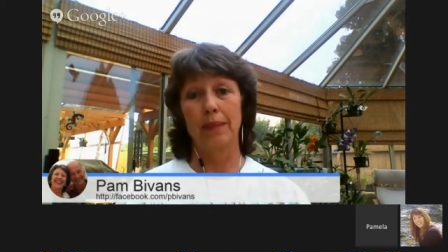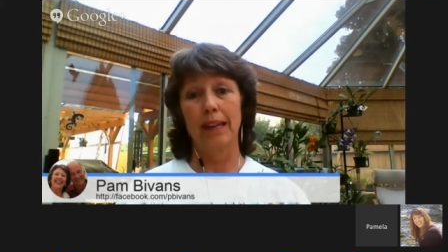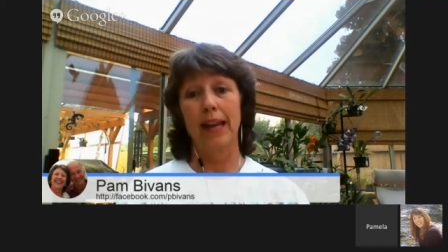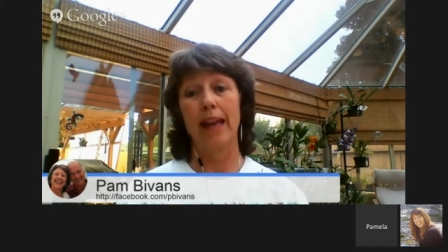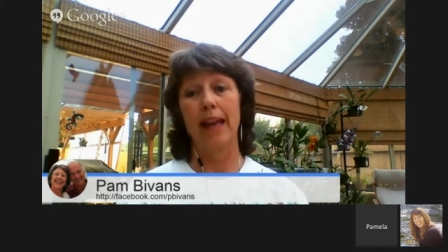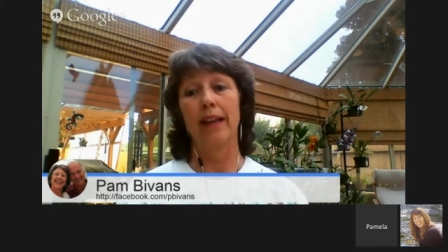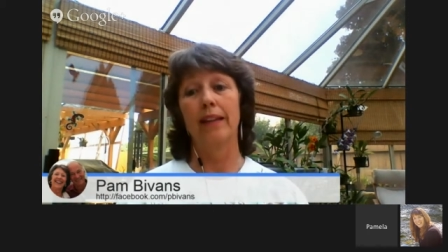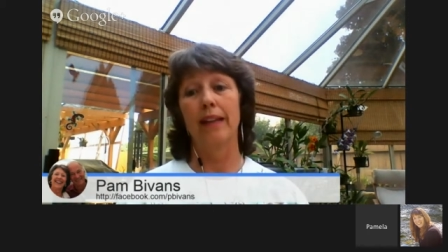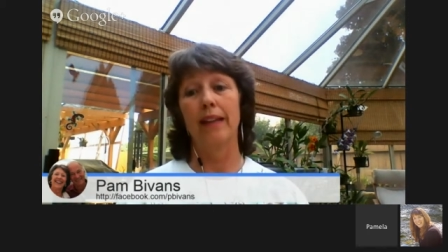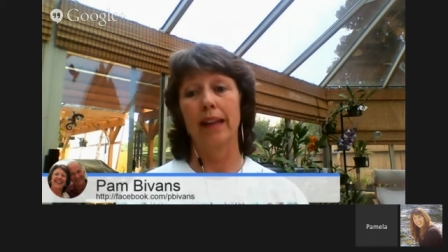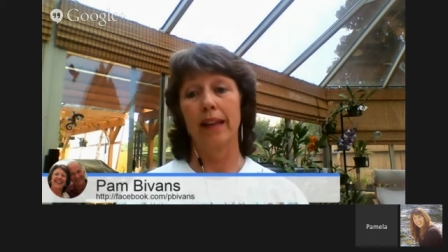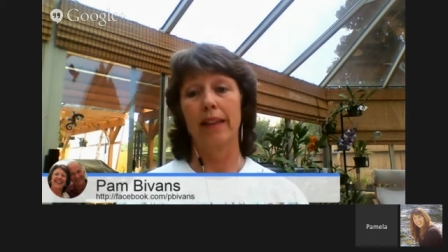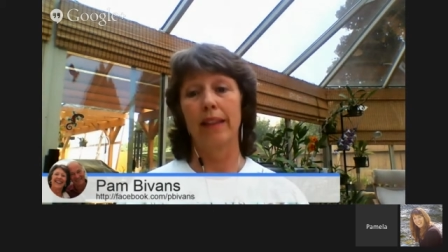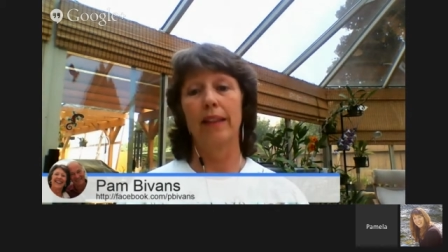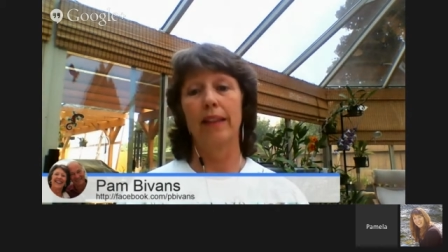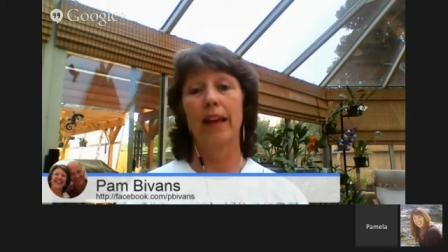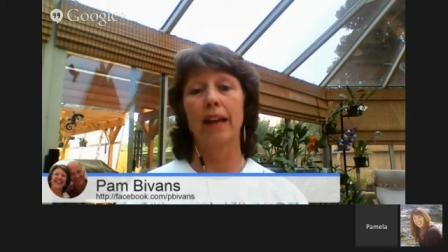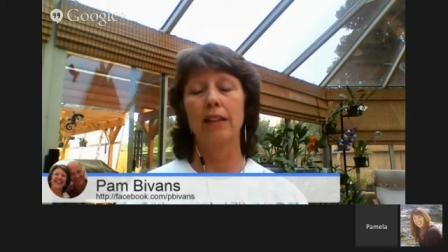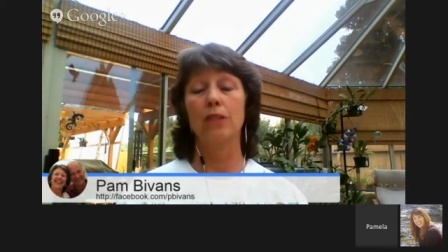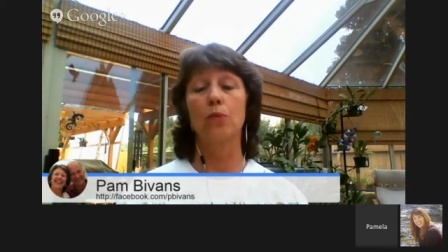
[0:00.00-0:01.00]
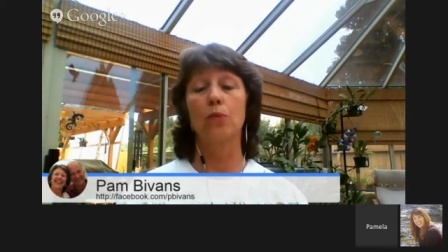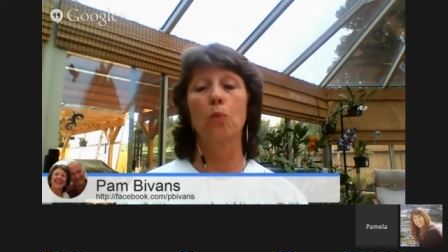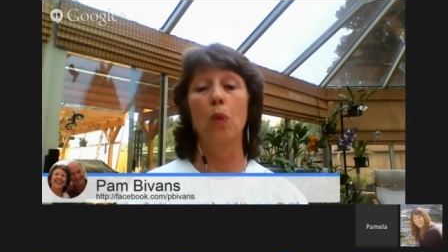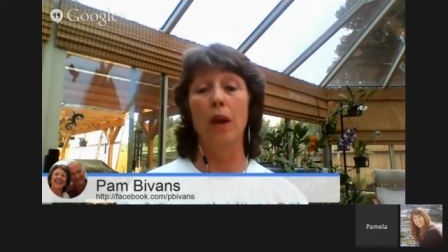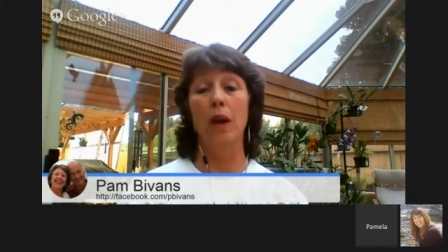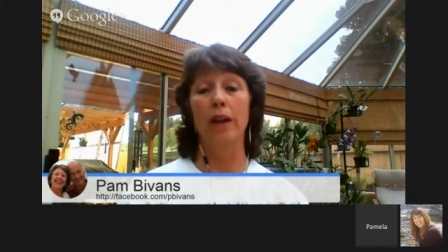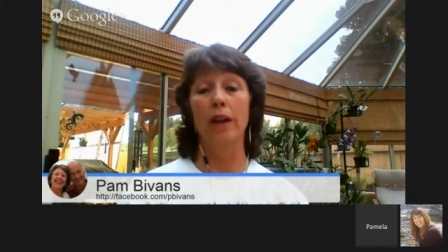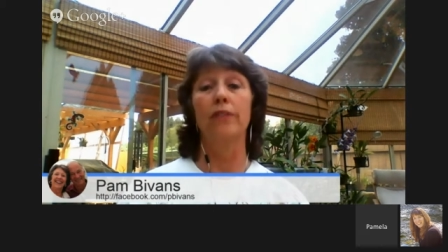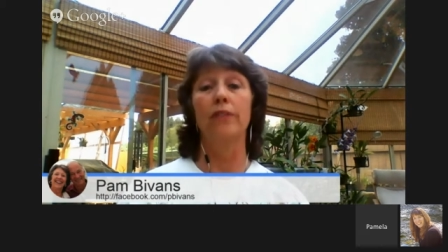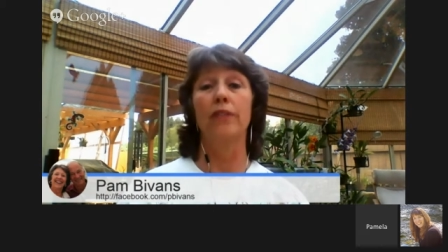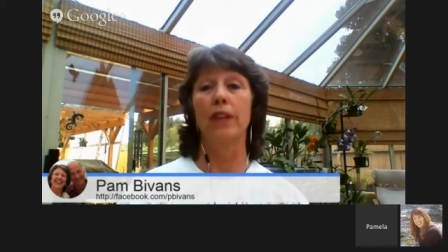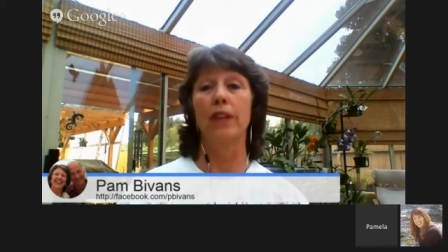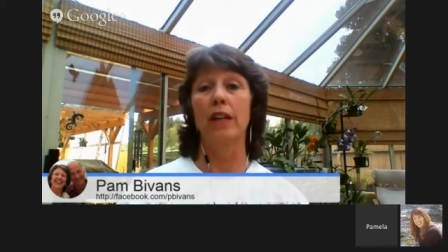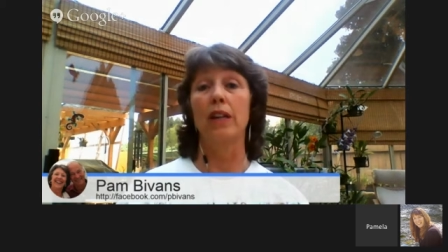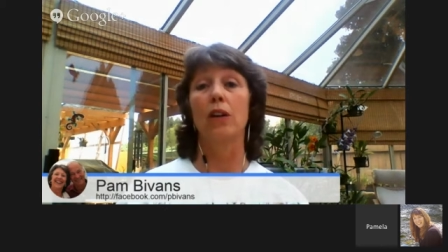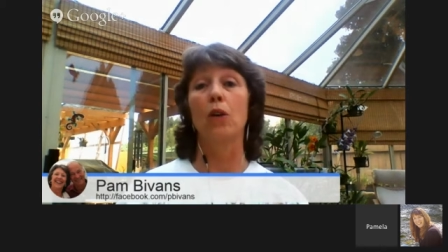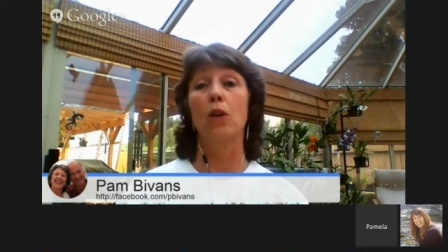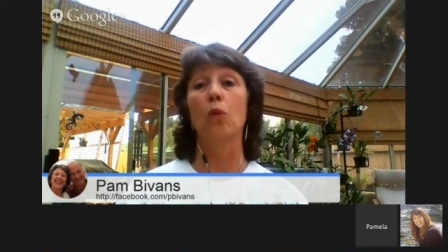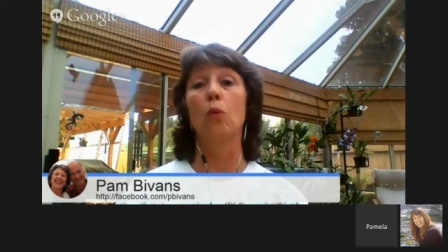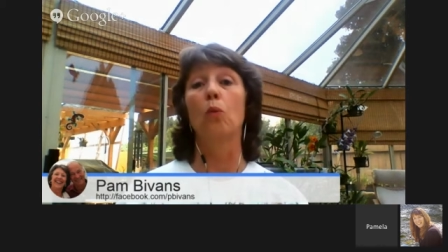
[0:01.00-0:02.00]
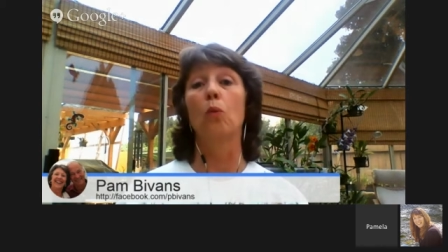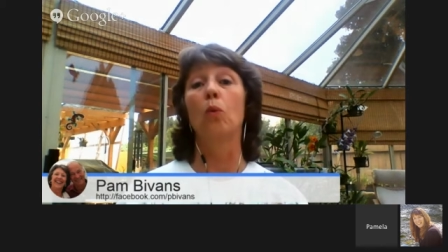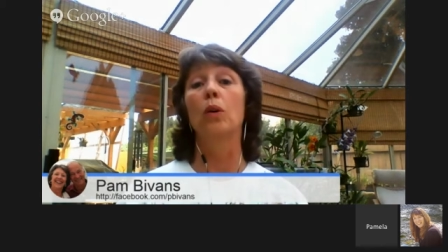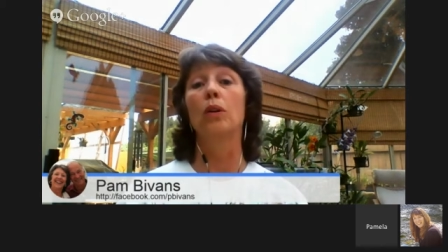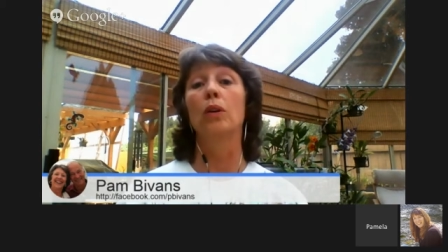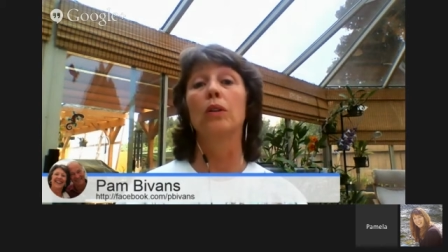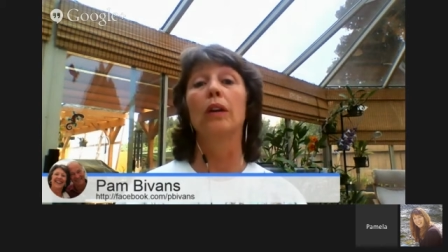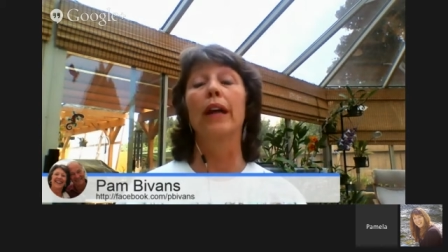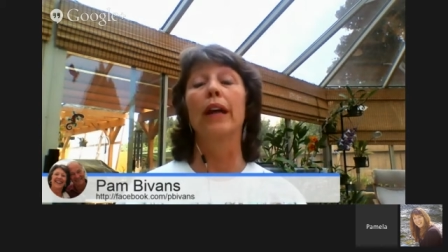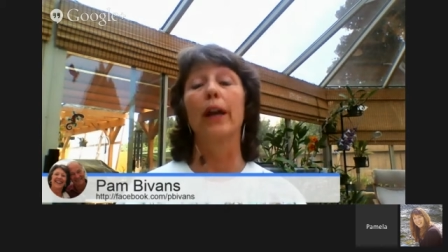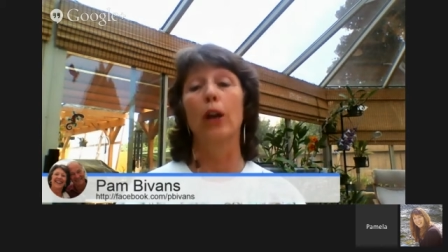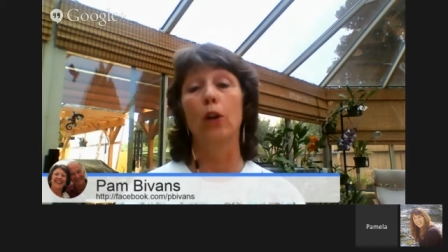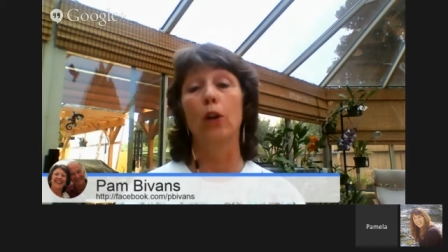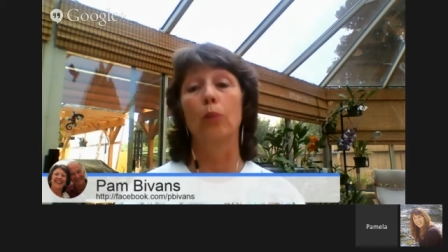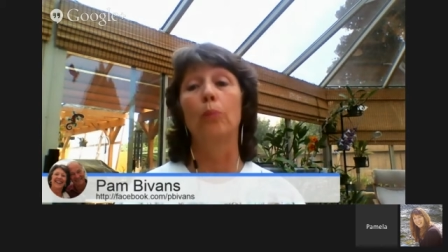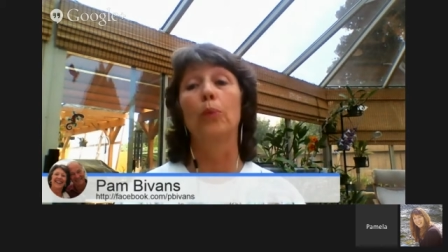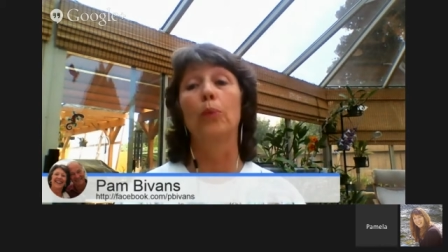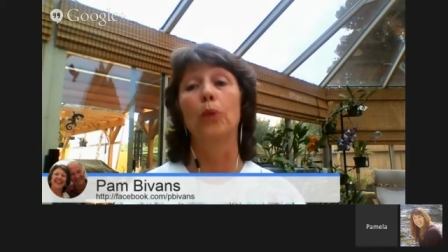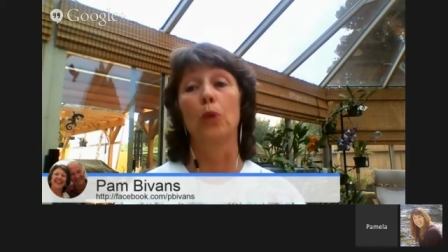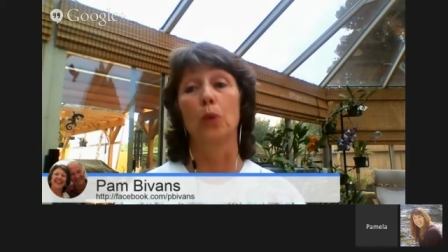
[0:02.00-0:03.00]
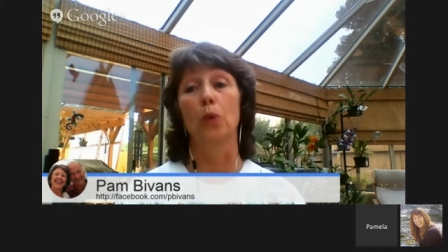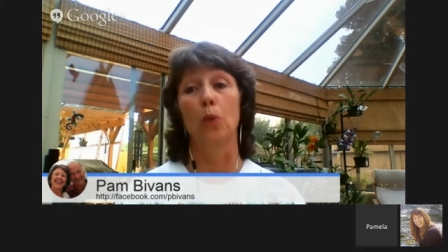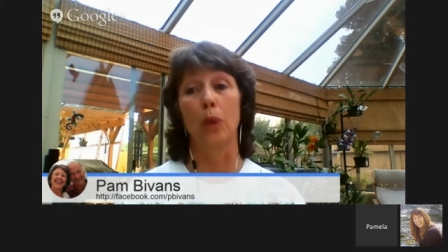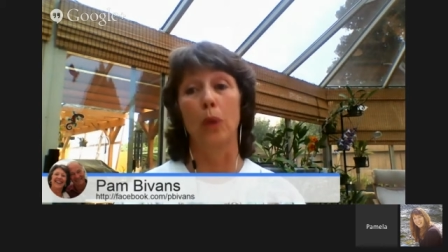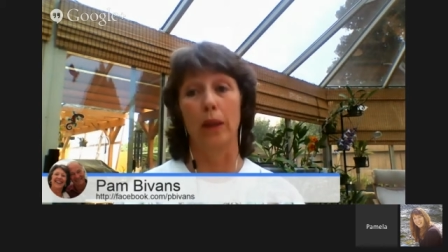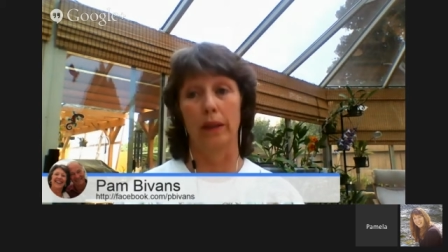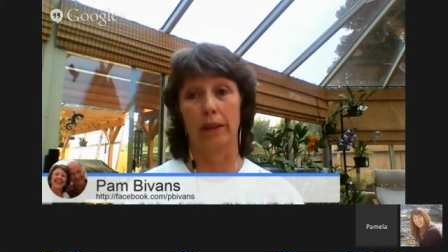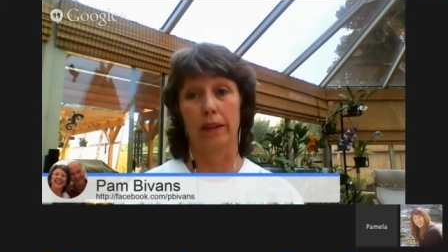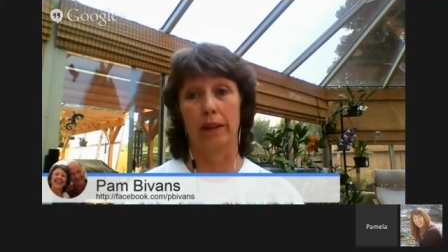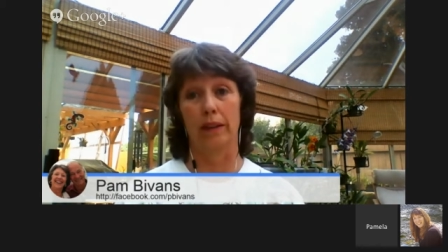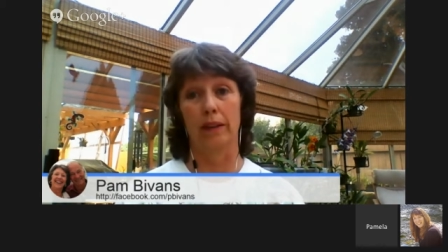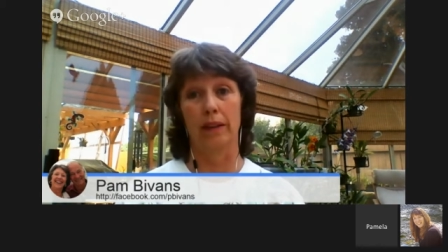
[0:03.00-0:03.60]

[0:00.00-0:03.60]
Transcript: and and that's what video will help you with,